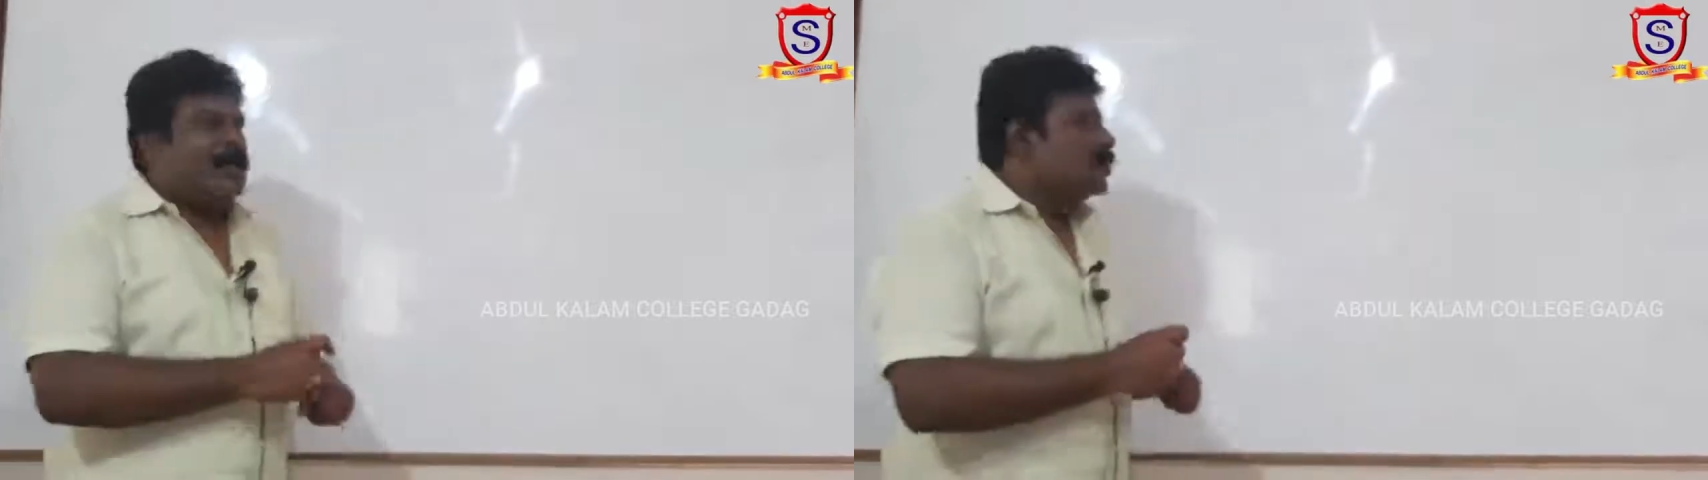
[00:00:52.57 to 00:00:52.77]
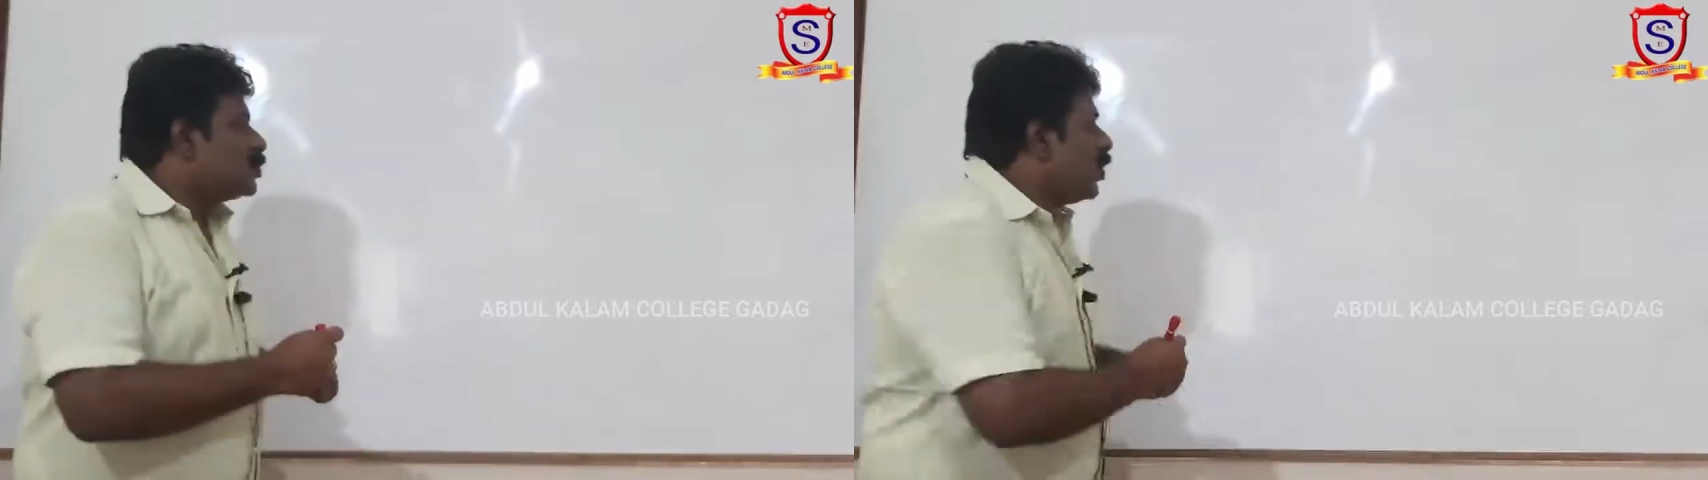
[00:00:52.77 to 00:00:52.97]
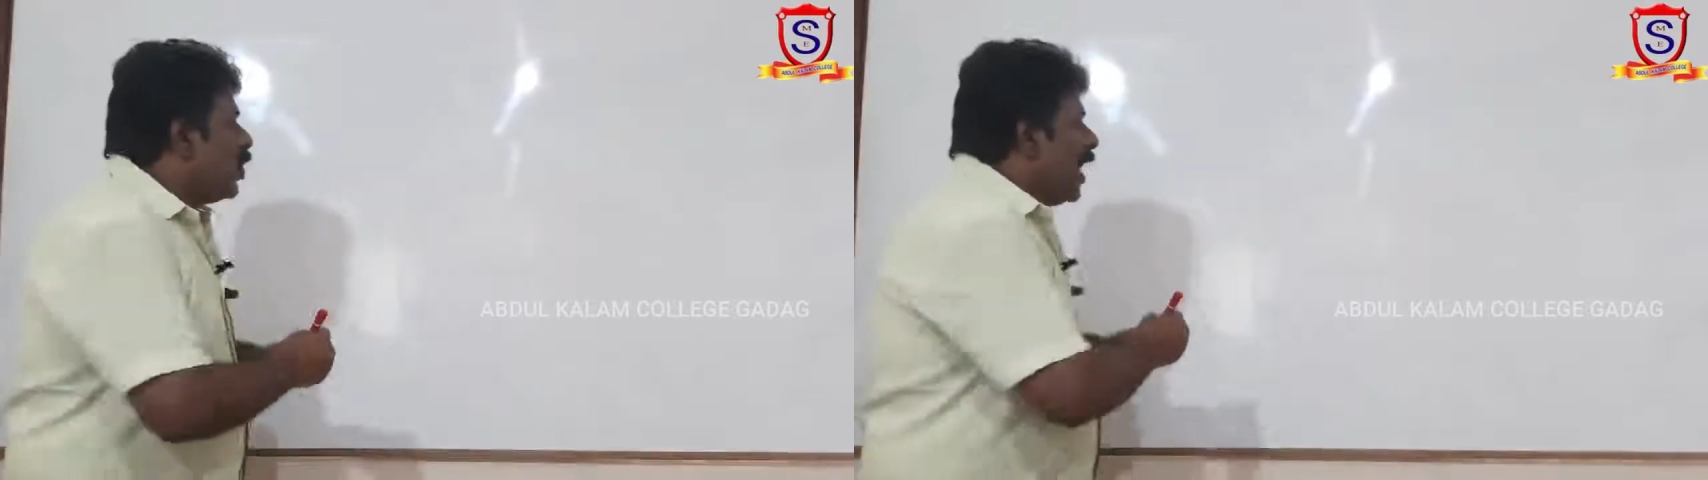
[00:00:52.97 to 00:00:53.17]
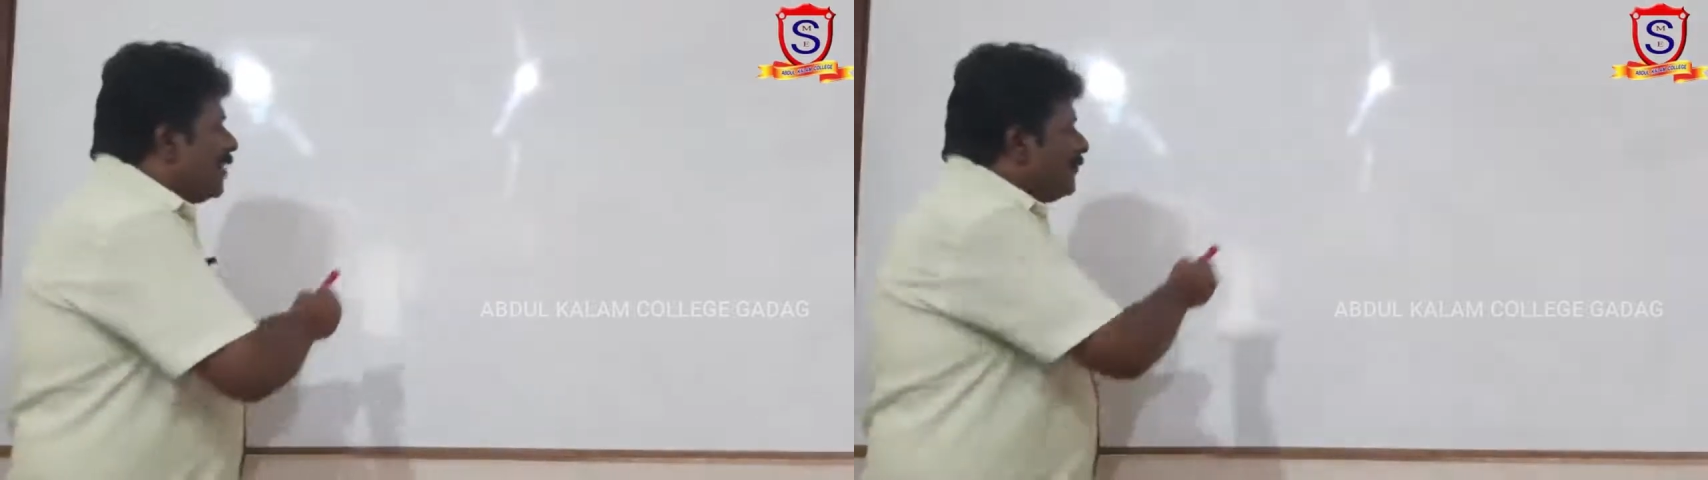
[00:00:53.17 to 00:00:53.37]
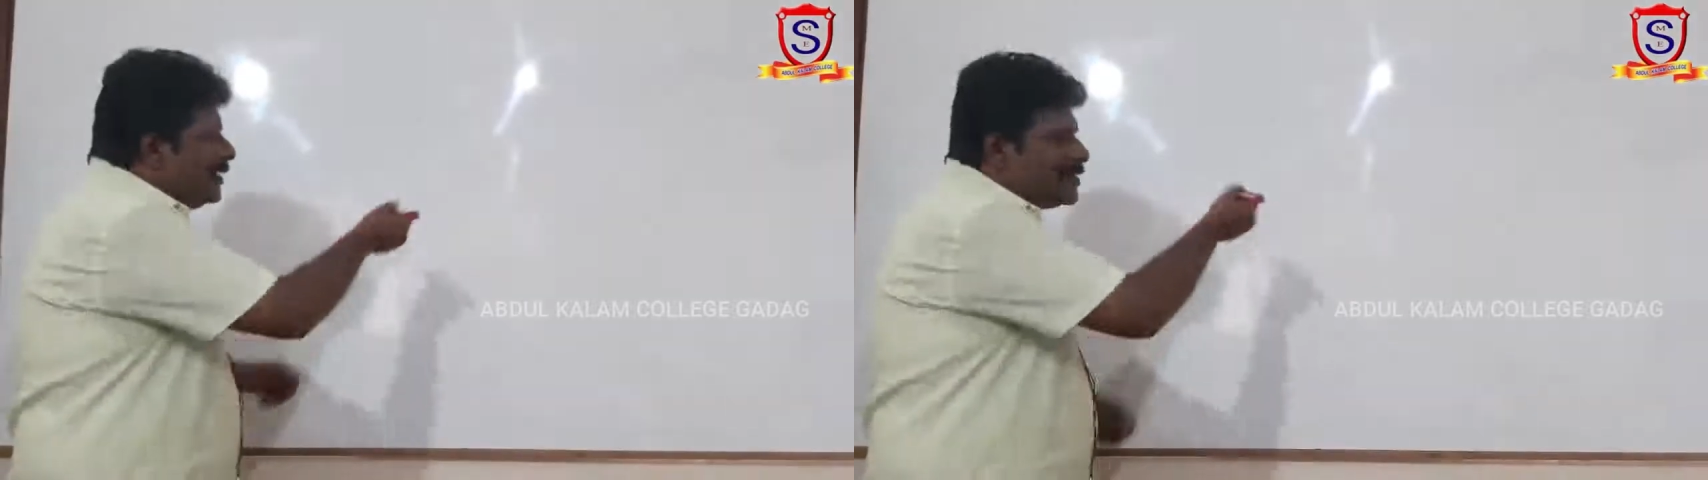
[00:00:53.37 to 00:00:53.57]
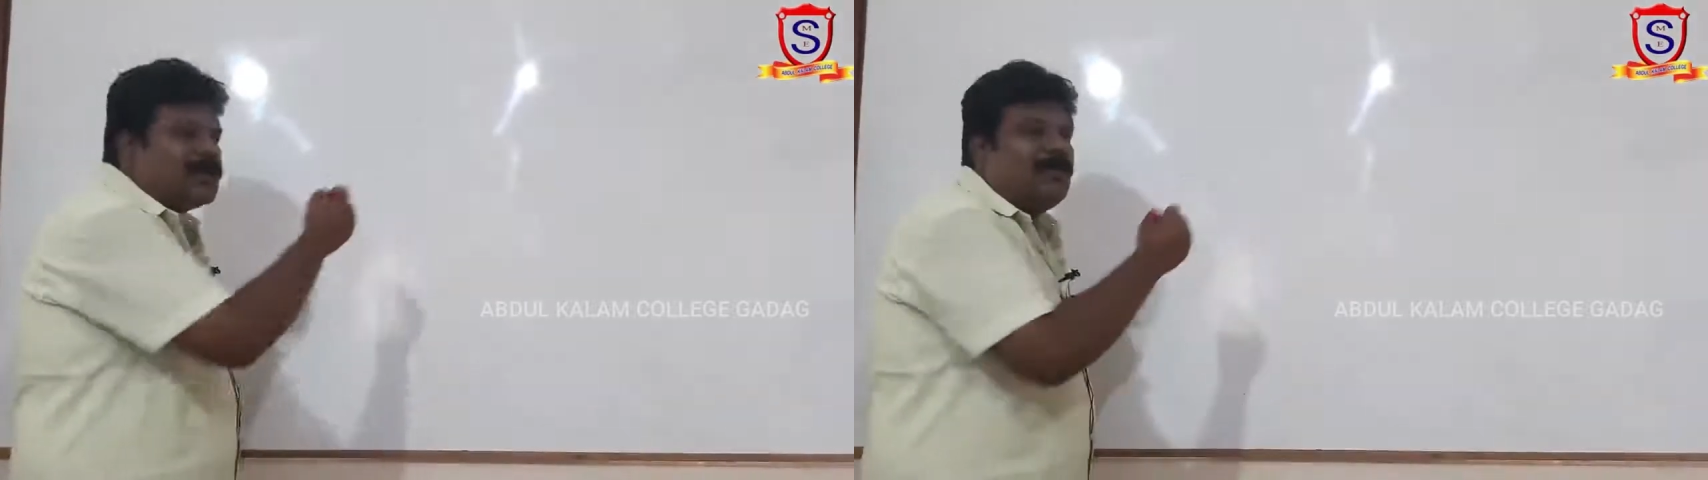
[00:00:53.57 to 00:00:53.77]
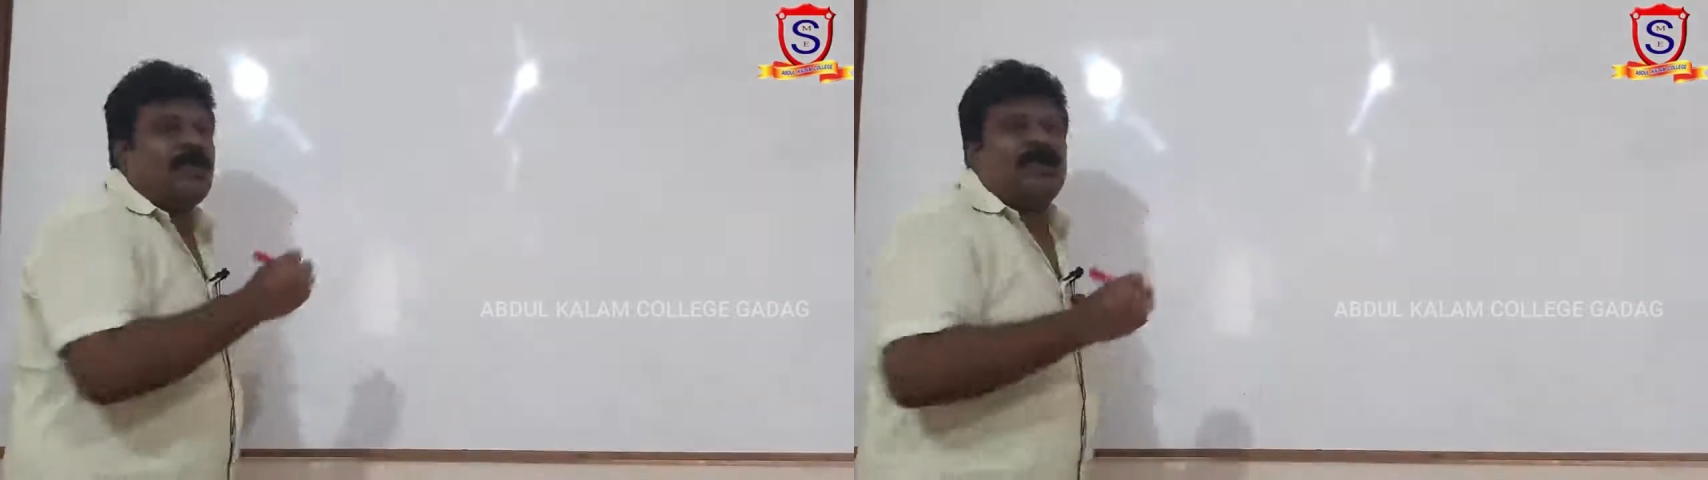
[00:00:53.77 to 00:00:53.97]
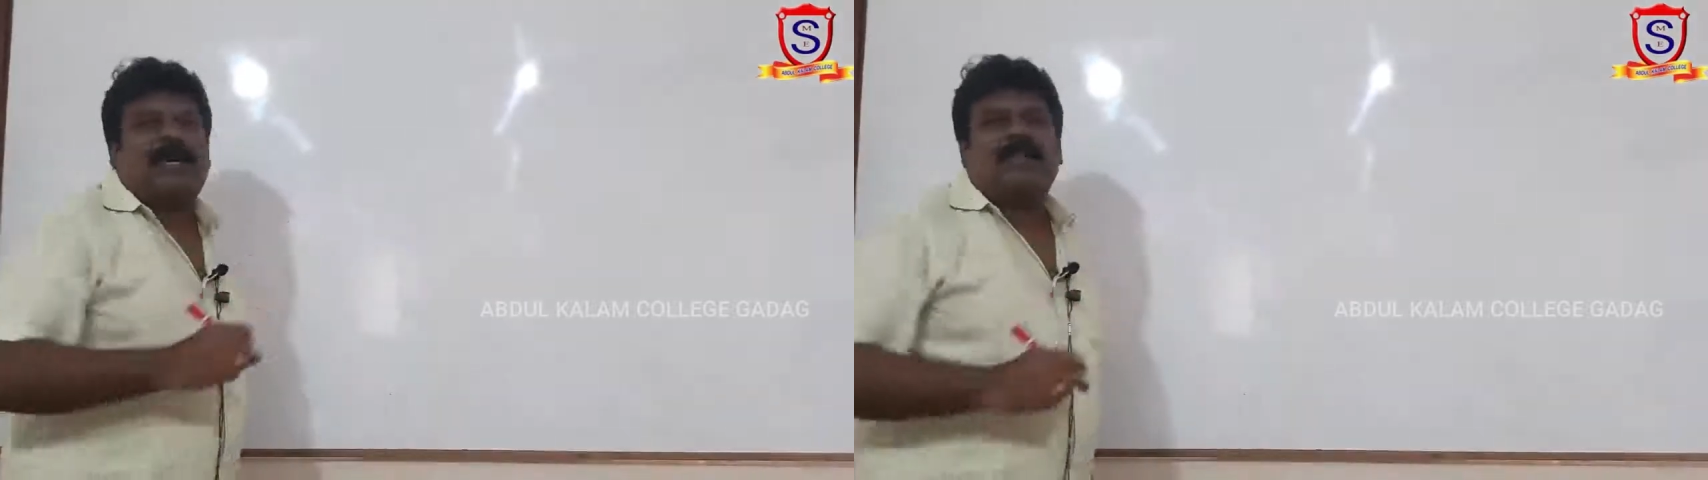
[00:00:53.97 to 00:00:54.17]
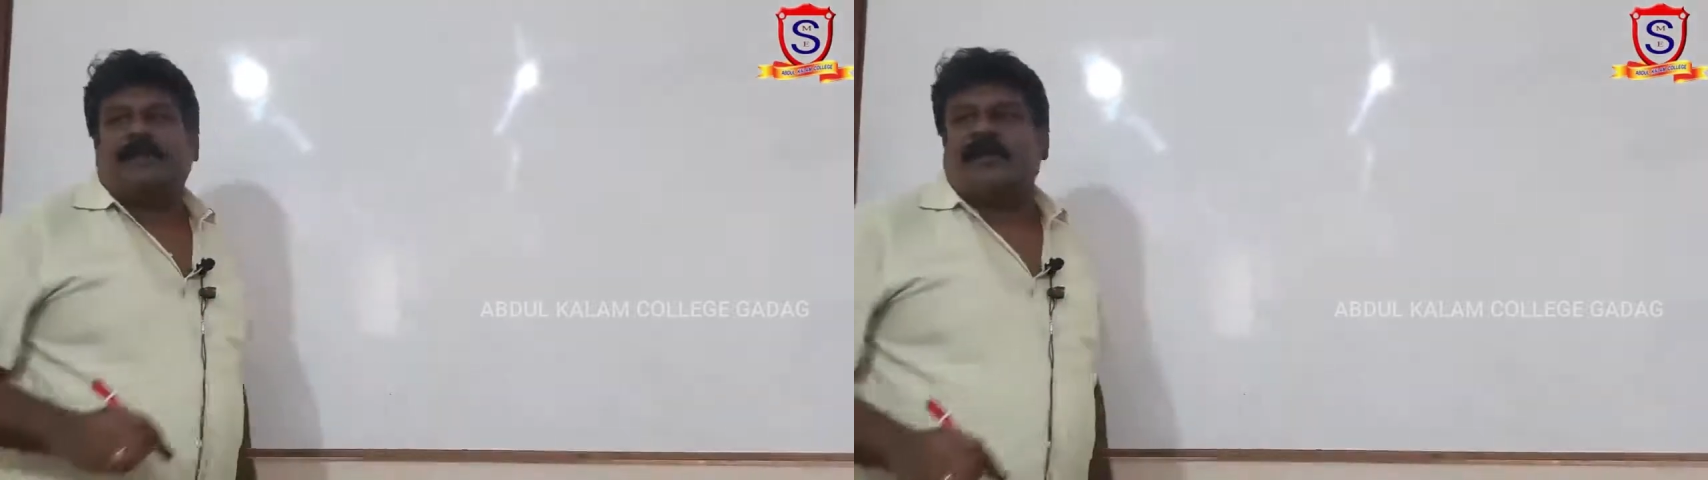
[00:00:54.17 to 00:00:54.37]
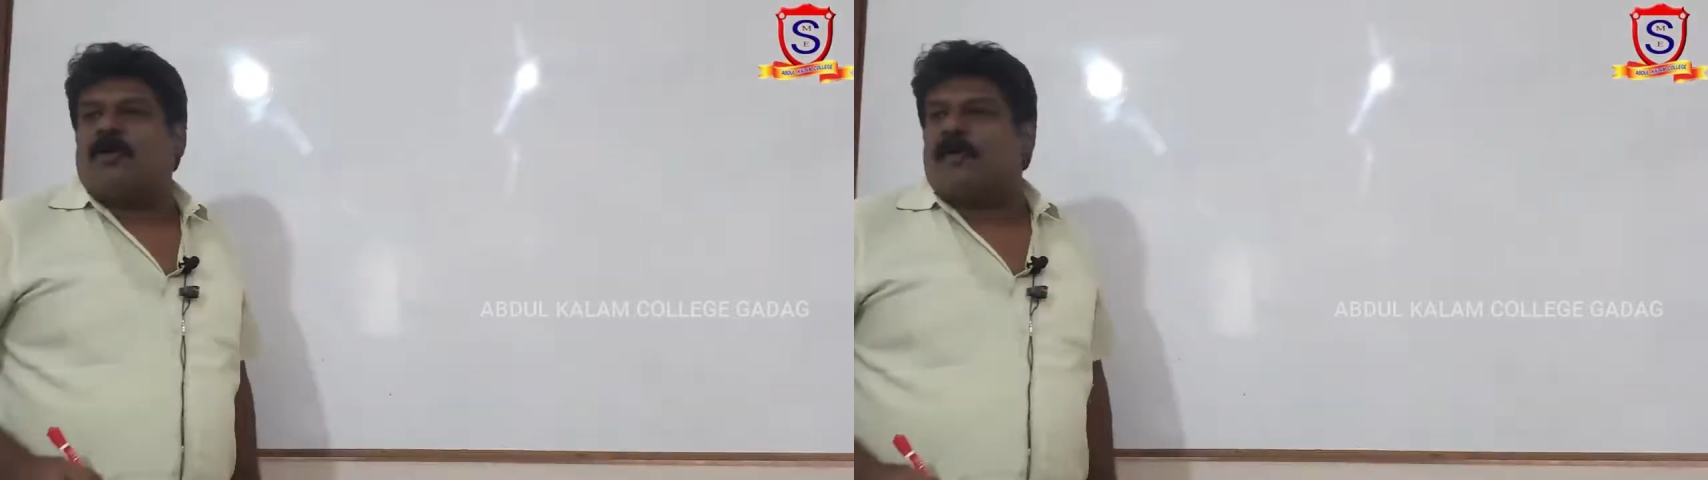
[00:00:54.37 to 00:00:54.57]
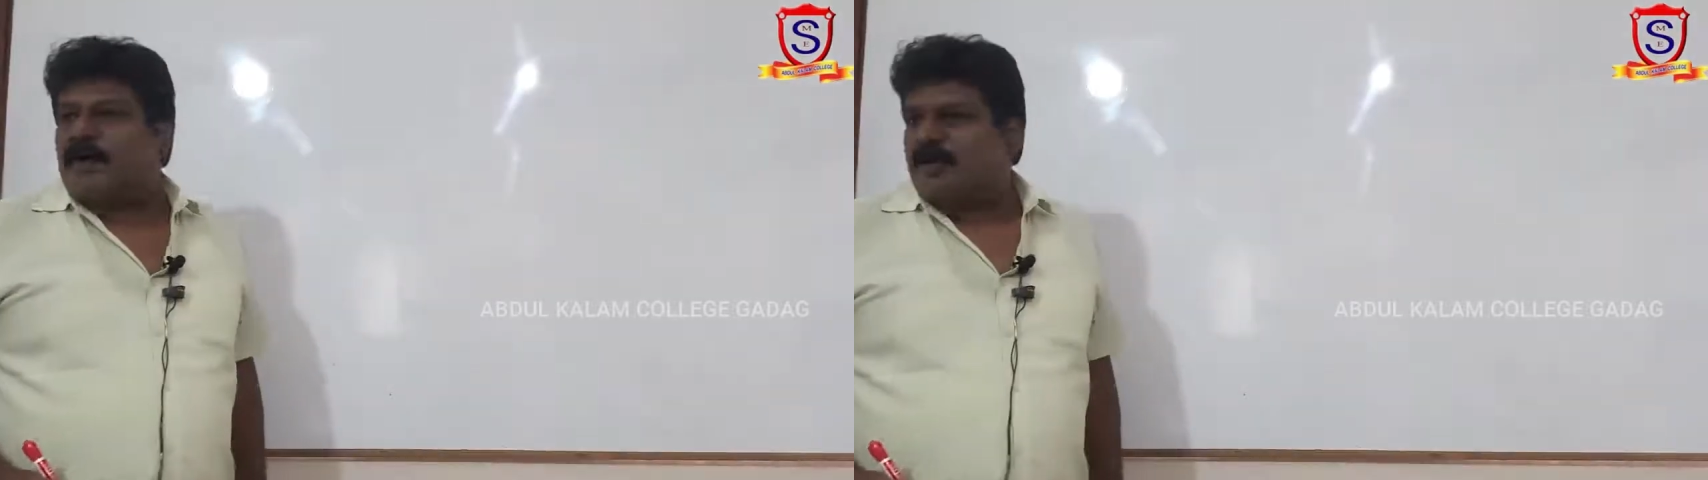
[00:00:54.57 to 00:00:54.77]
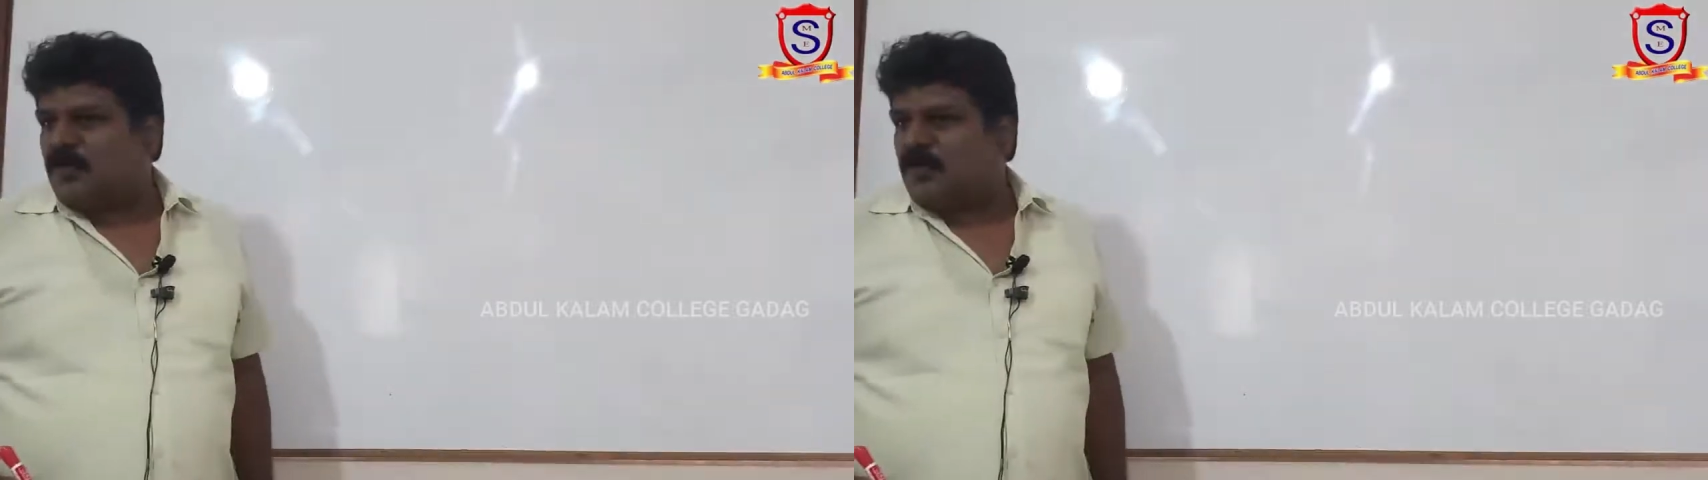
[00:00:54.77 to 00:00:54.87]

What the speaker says: So I will list out all the arithmetic operators